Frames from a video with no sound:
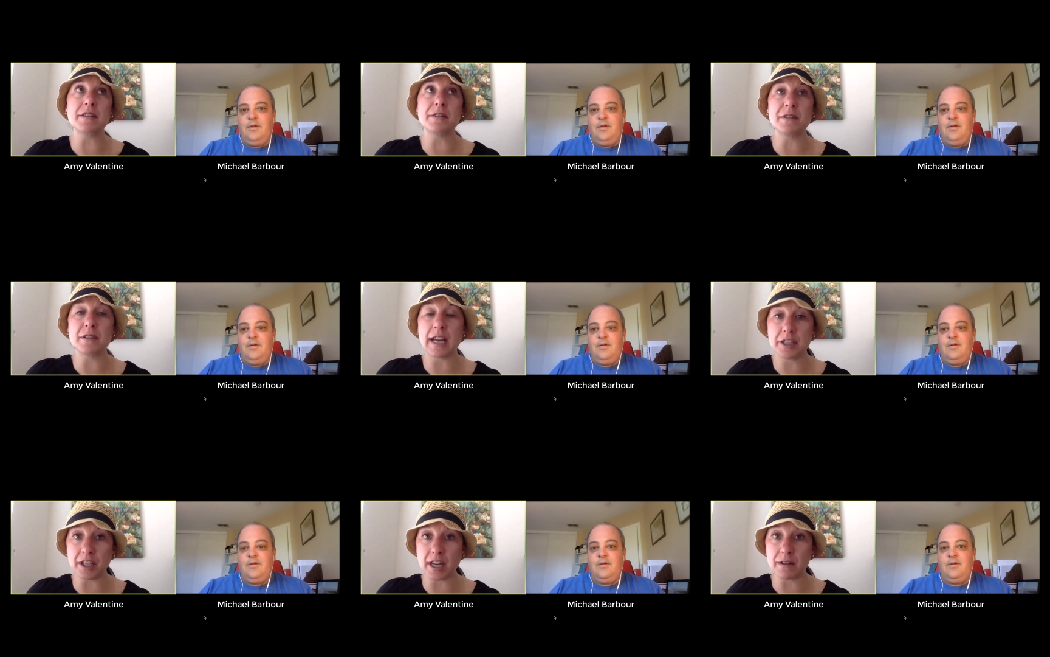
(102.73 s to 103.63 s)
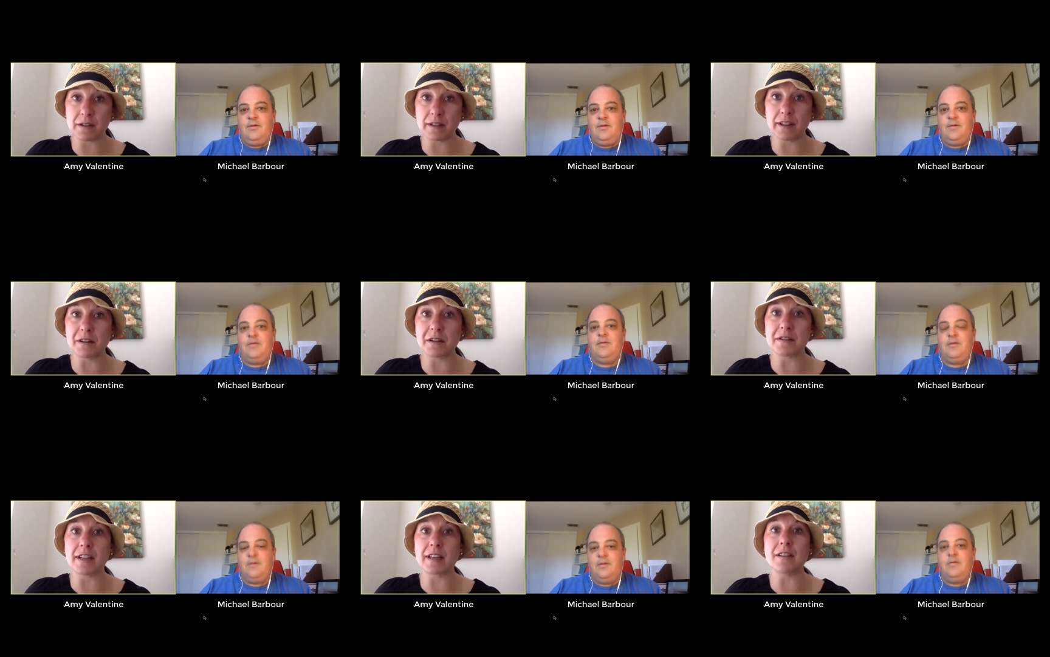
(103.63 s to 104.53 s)
Speaker 1: to educators and
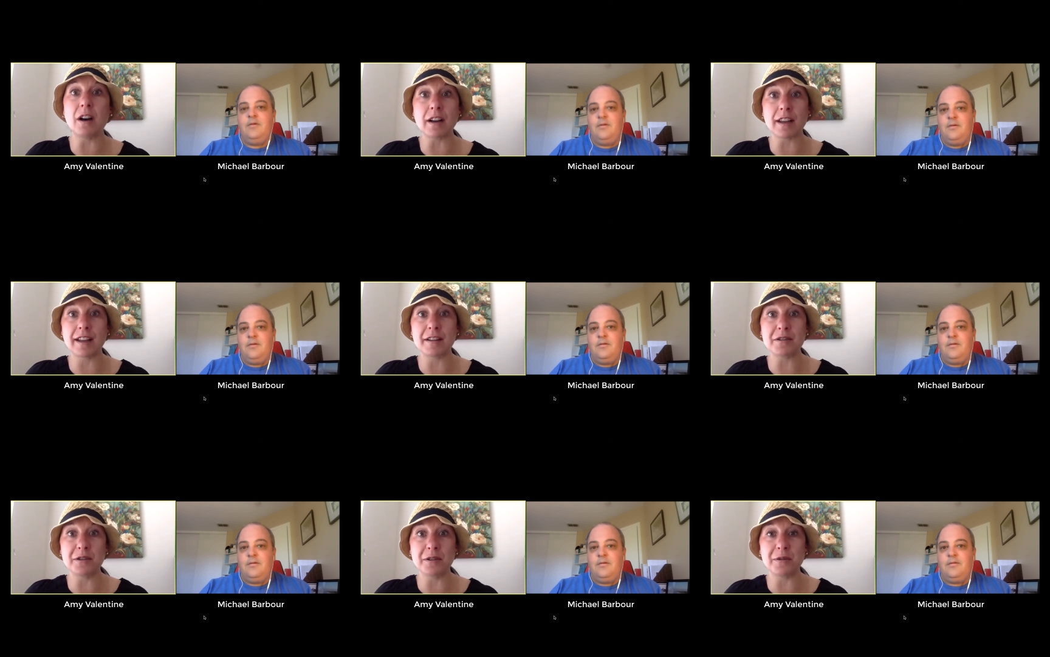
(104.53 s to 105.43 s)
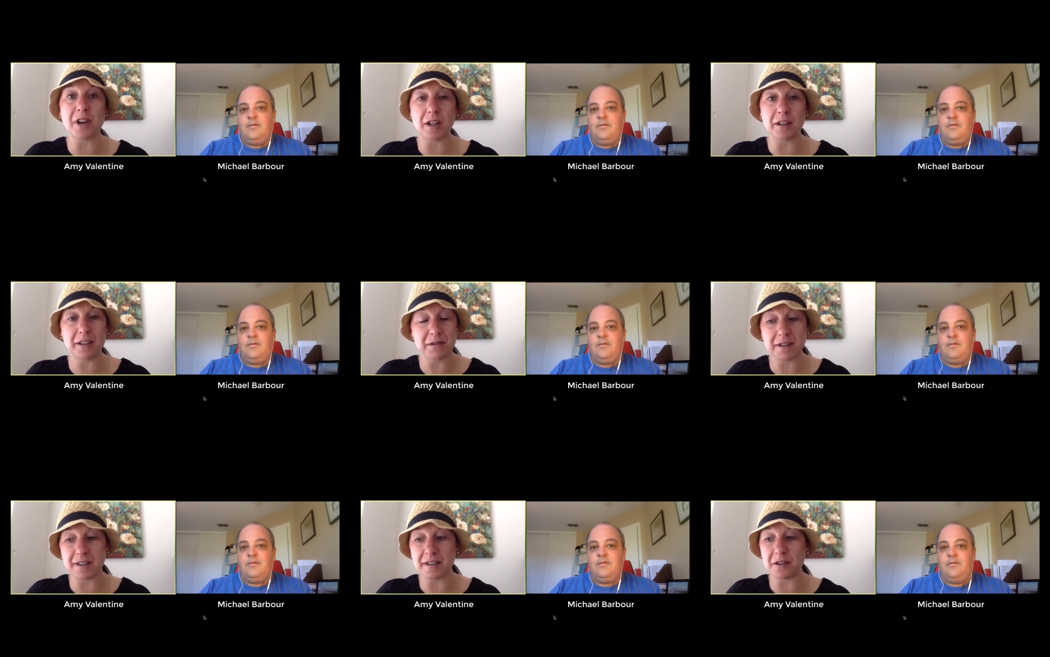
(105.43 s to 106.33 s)
leaders and talking to thought
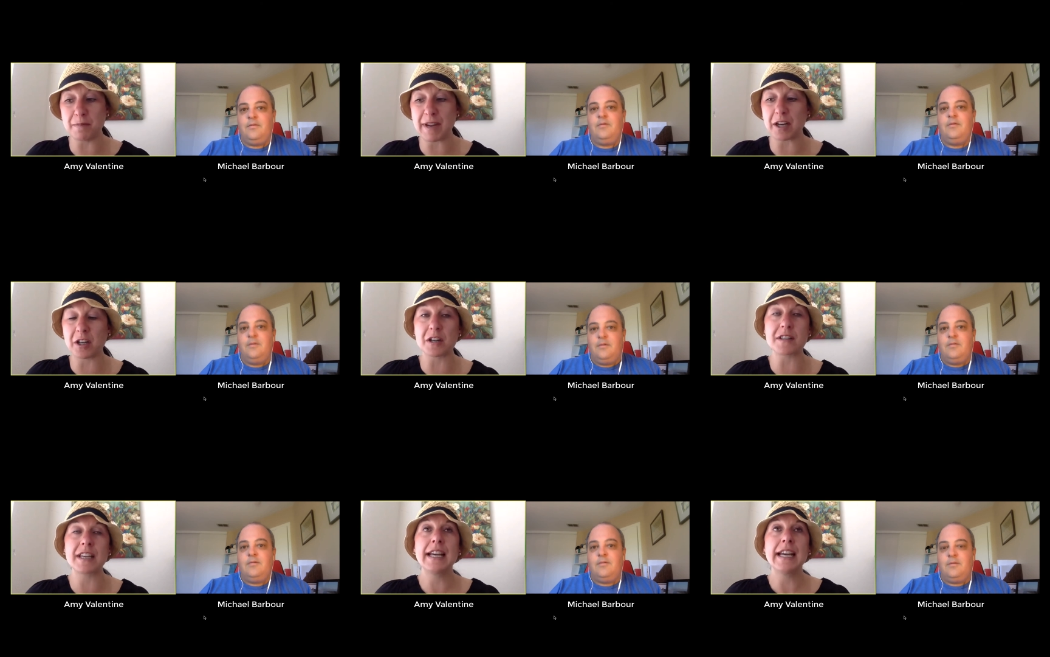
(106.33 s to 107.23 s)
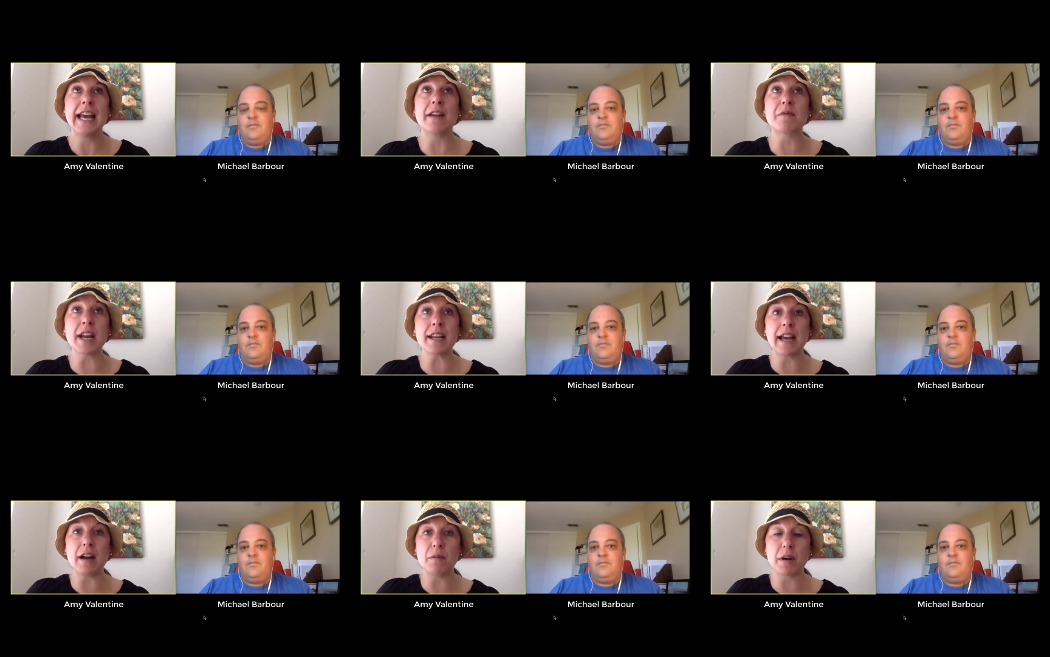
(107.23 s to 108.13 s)
leaders and decision makers. And right
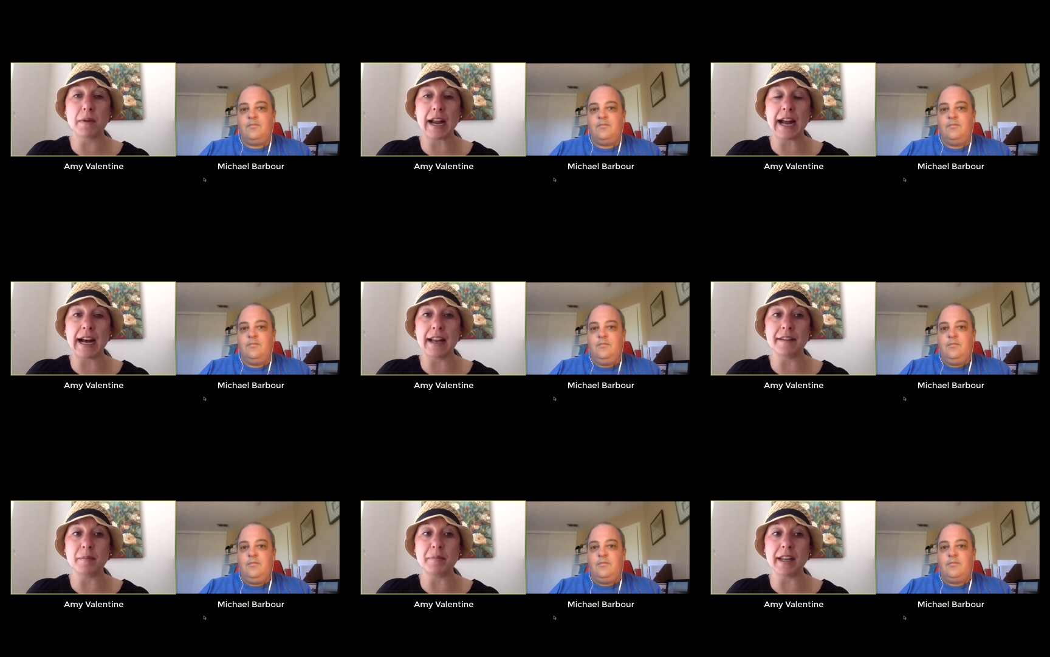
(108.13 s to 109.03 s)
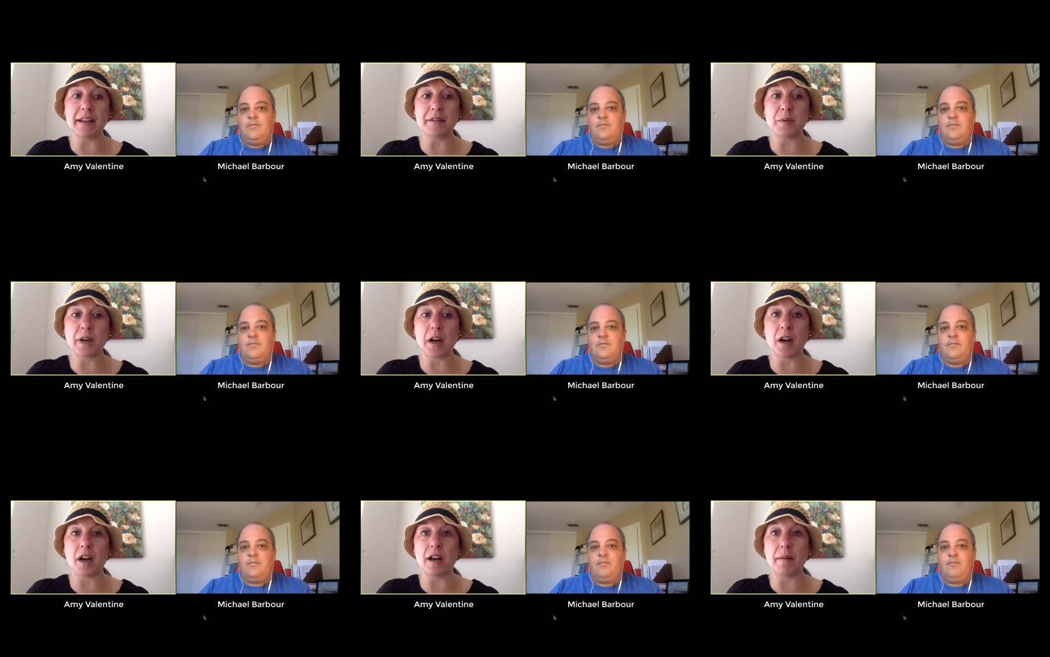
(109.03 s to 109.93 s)
now, where we're at is a place
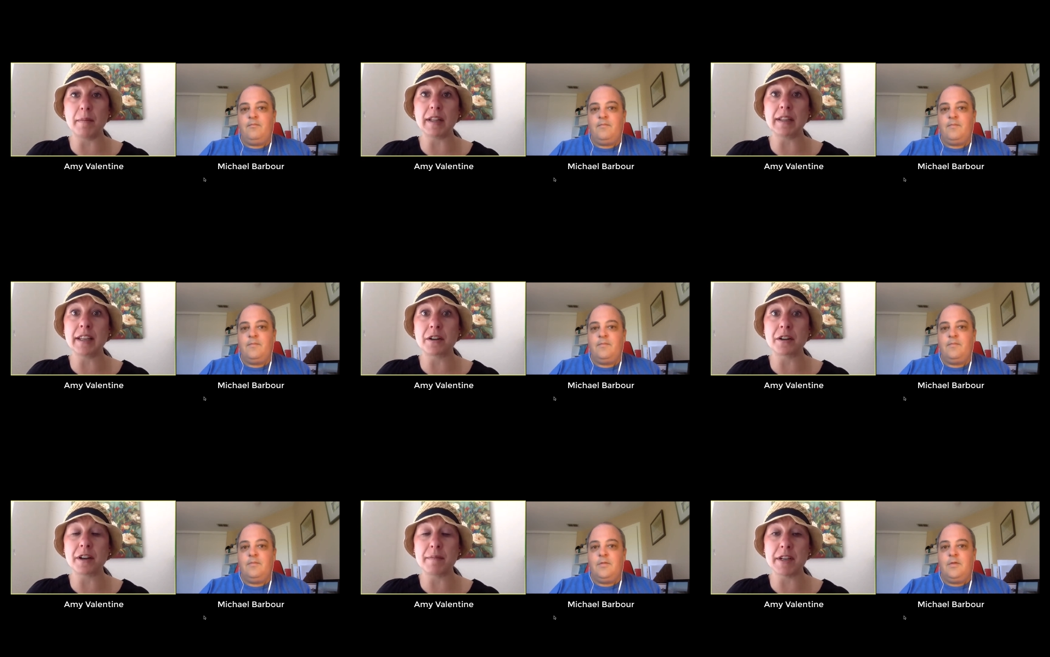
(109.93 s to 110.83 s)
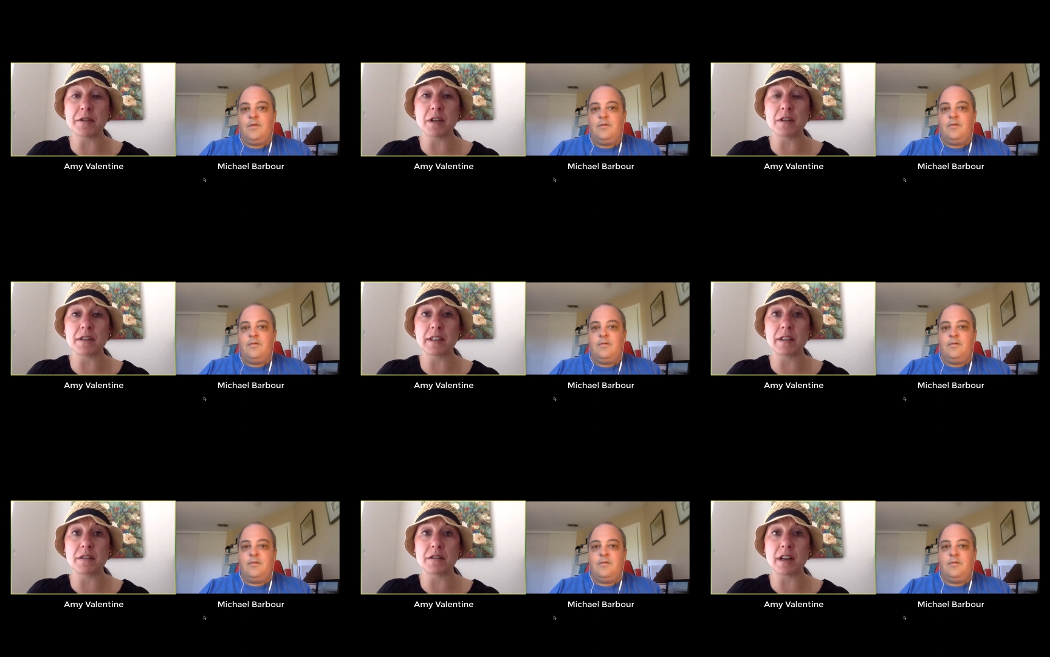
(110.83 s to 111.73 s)
where um, leader administrators and
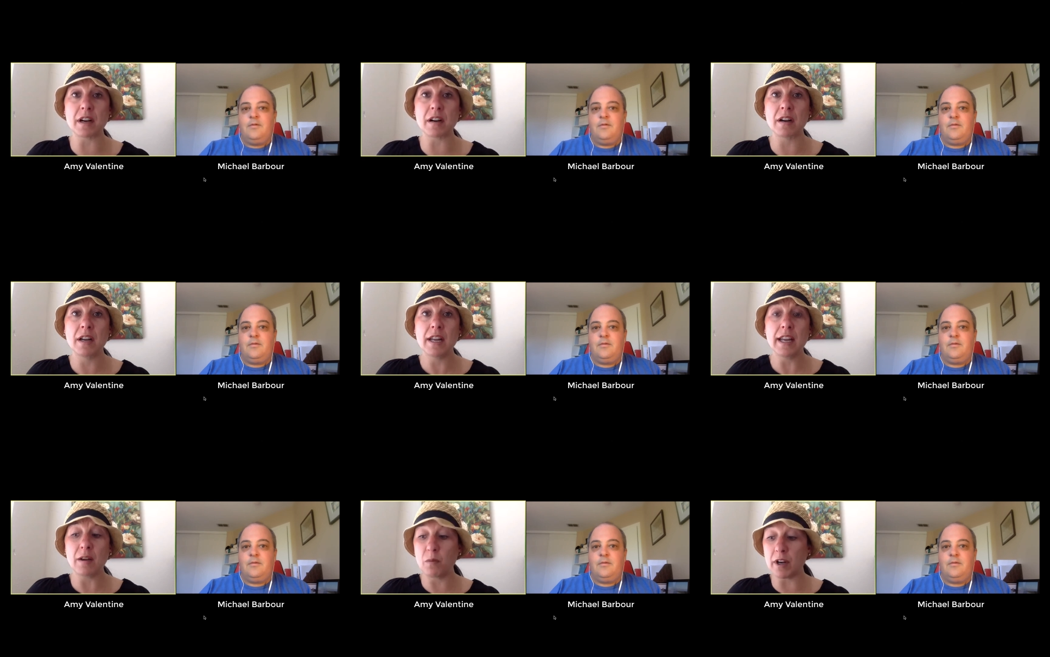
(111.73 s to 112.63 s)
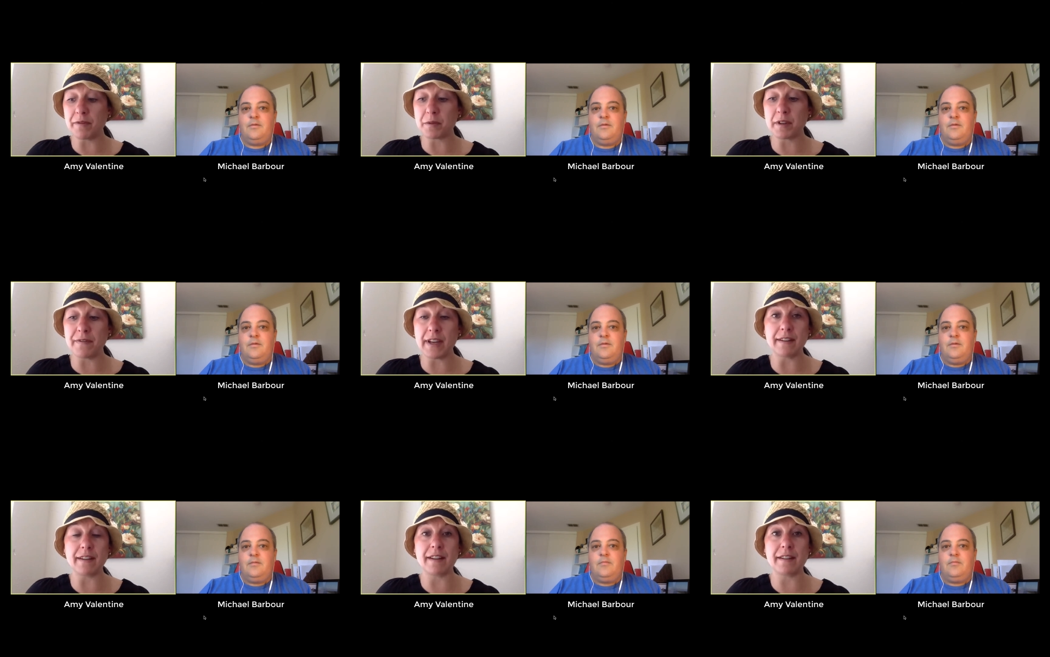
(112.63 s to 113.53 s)
leaders are in one of three
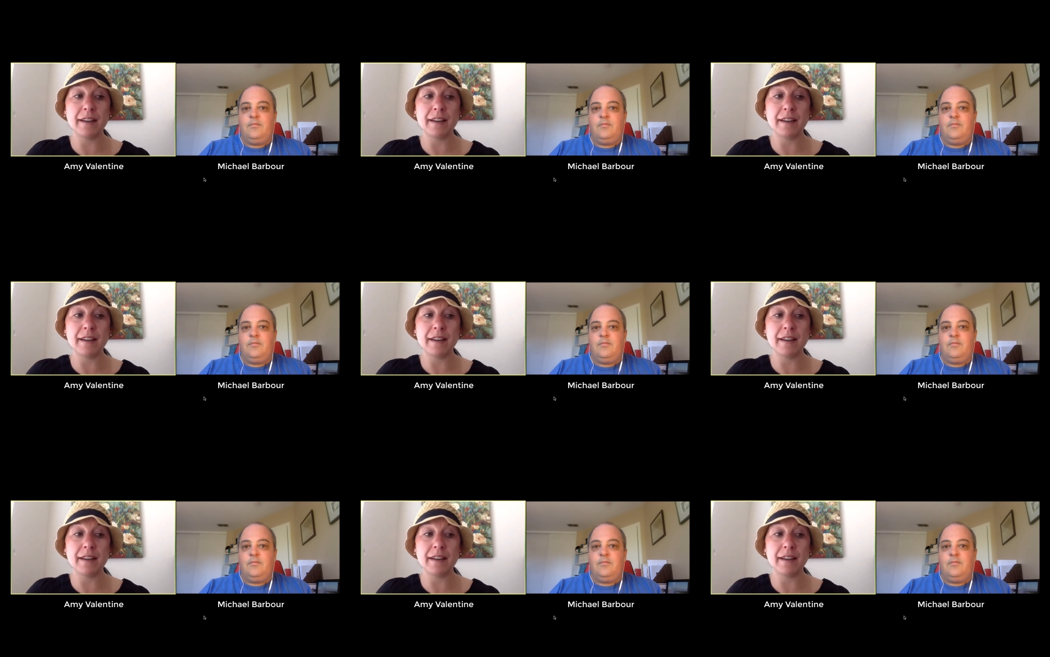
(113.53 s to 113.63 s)
phases,